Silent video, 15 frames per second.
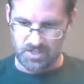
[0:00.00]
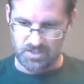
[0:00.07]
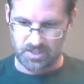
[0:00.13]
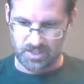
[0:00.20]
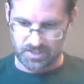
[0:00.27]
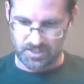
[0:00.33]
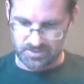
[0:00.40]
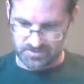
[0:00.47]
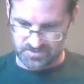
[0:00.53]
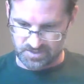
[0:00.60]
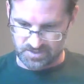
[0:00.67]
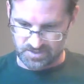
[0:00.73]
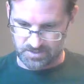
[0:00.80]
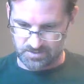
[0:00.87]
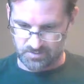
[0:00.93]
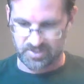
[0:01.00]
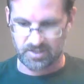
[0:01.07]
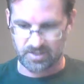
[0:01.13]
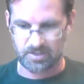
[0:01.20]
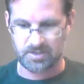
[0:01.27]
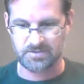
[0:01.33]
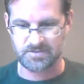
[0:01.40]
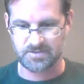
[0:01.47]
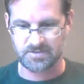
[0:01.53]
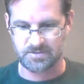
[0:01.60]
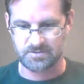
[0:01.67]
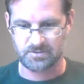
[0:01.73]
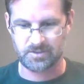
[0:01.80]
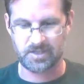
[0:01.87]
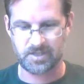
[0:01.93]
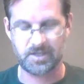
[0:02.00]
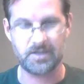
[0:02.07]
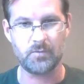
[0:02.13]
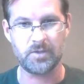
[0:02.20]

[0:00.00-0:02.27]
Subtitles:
You got to understand your parallels. Okay,